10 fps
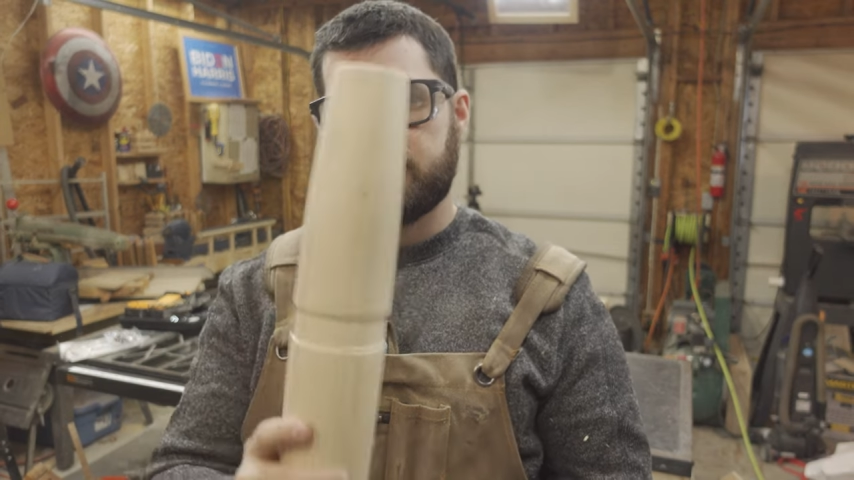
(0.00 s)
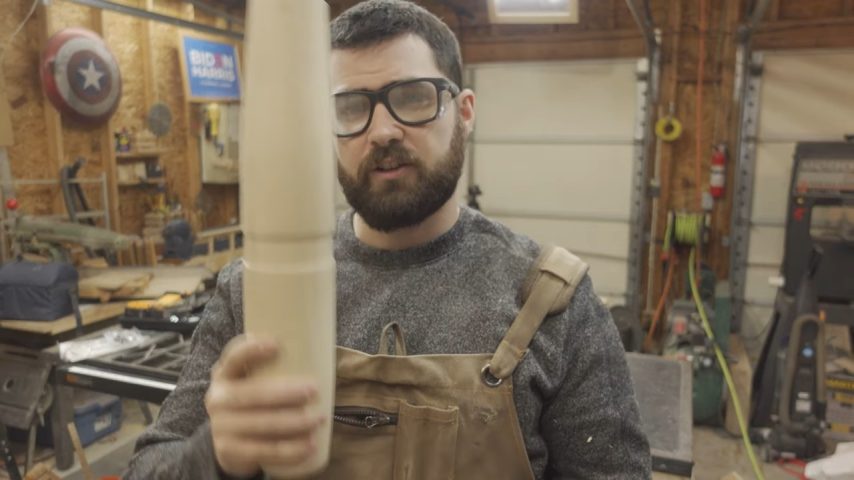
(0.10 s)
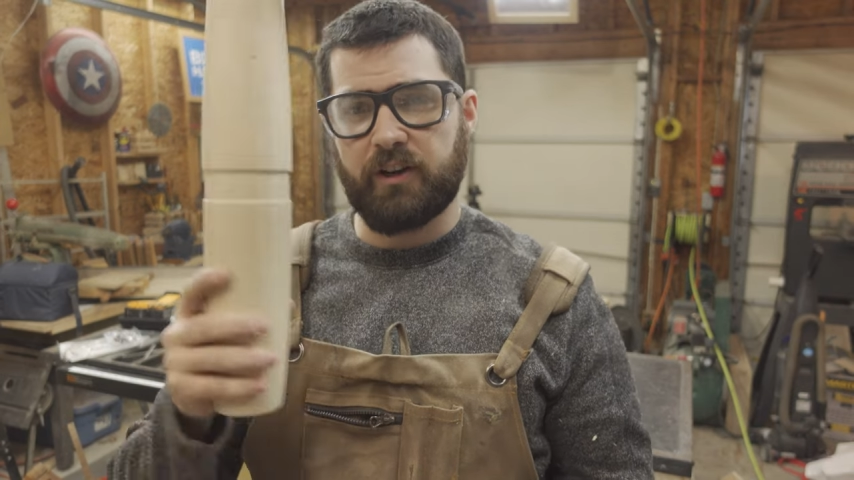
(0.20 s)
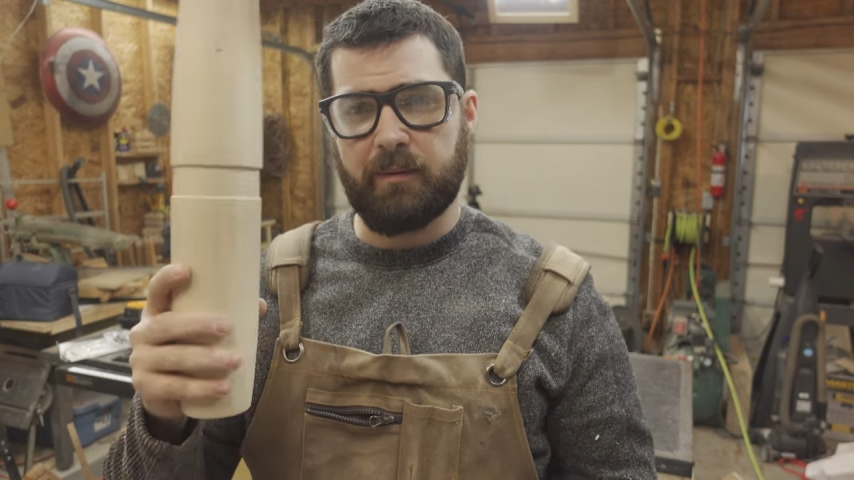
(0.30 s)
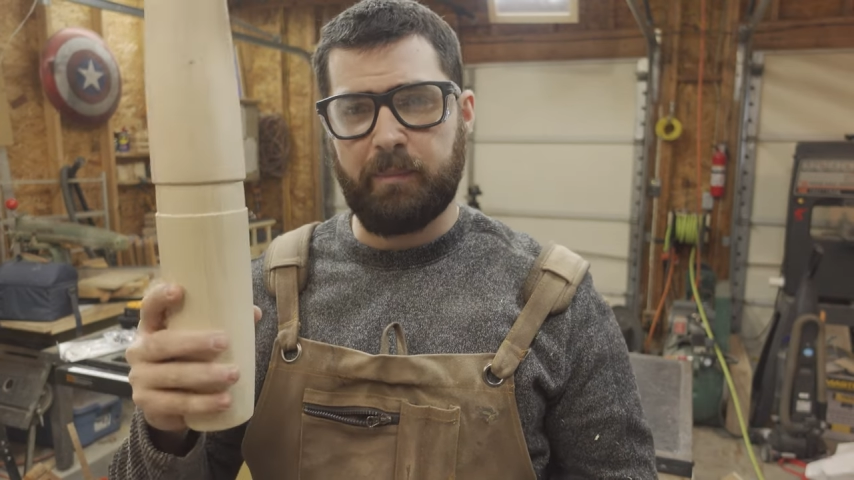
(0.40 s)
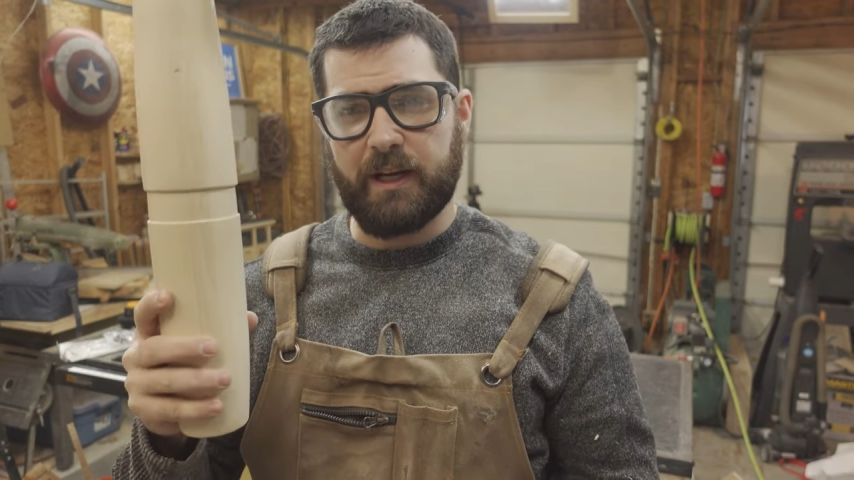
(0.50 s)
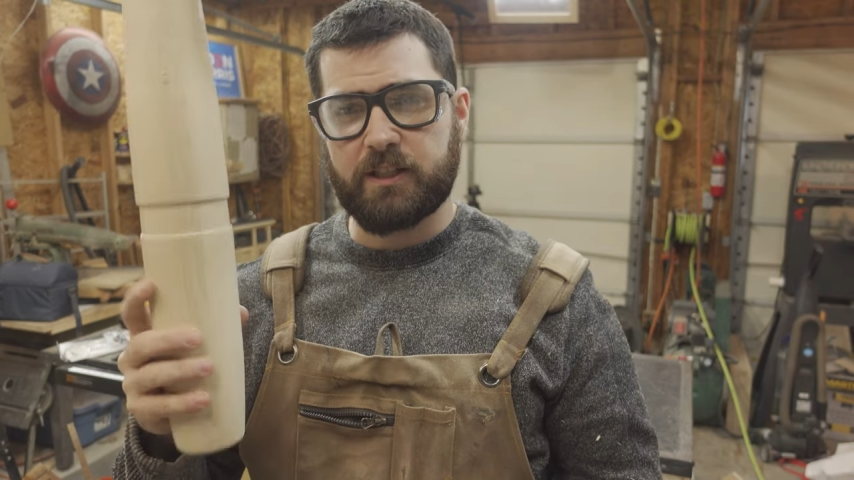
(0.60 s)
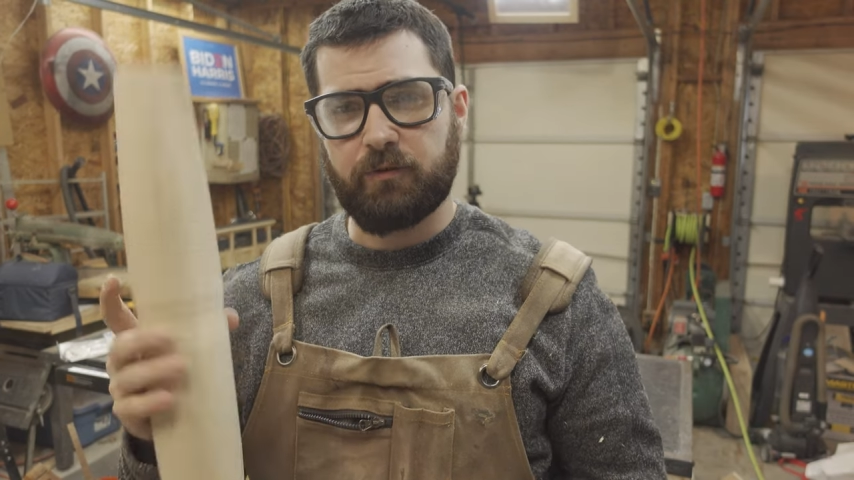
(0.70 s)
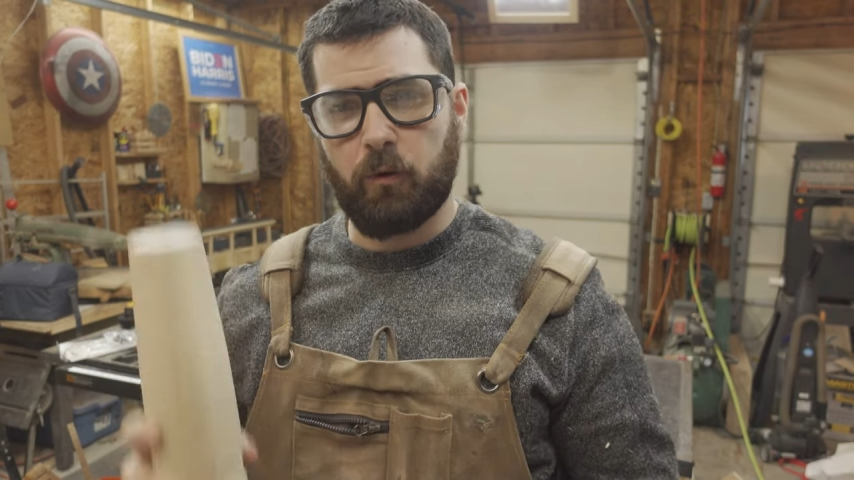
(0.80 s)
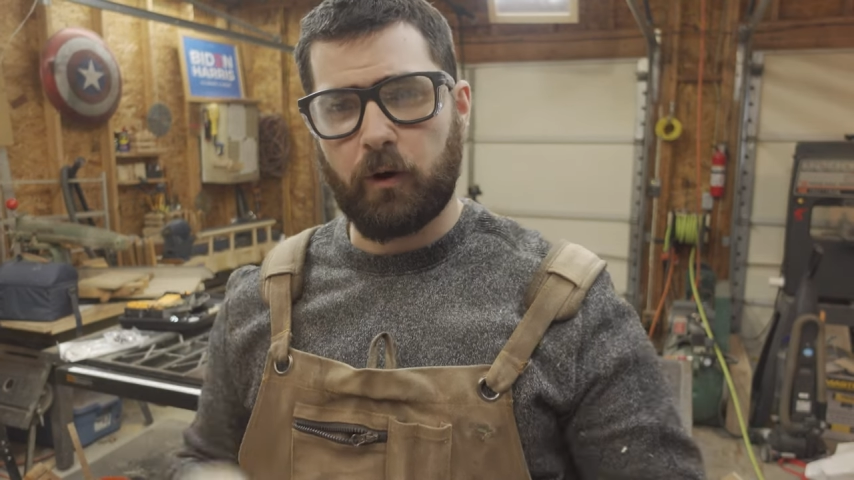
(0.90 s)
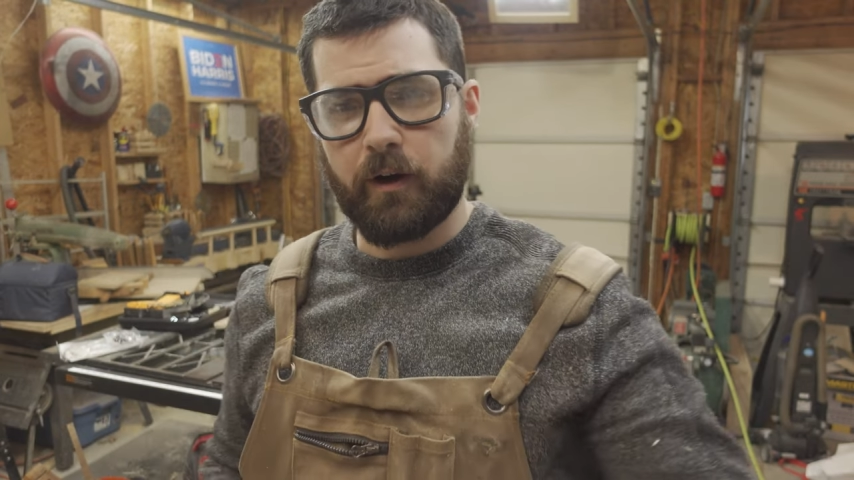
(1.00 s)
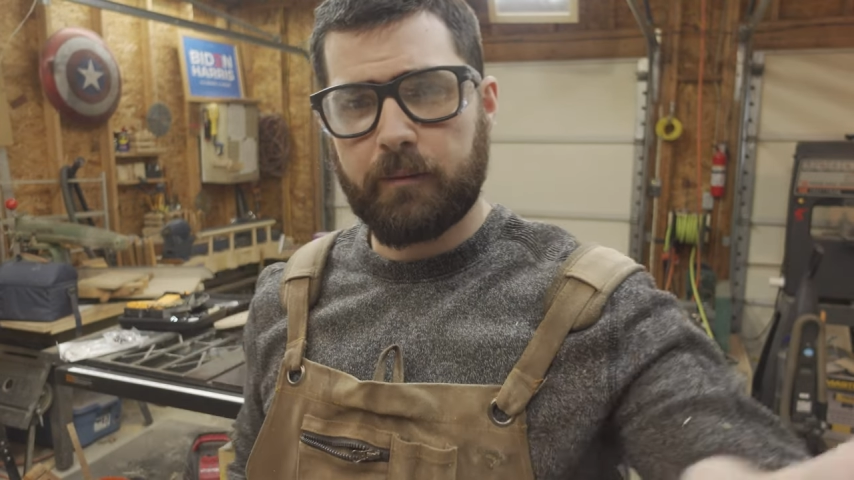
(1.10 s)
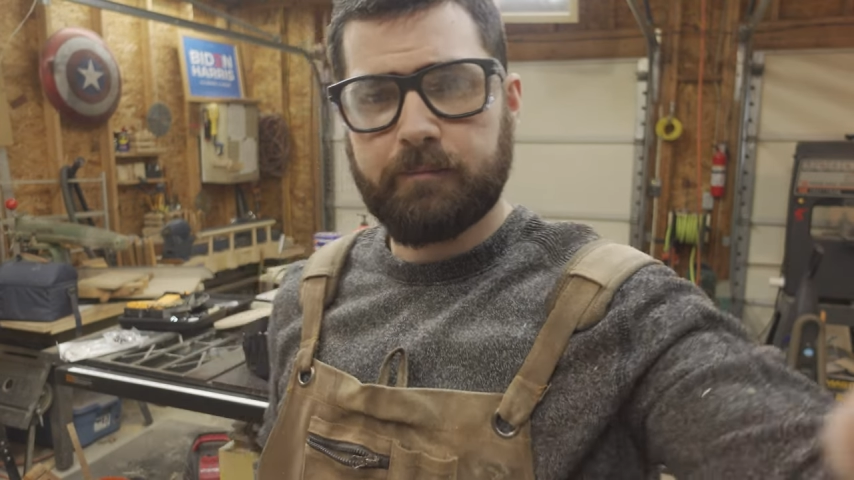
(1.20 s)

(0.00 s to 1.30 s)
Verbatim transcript: and create a base for it.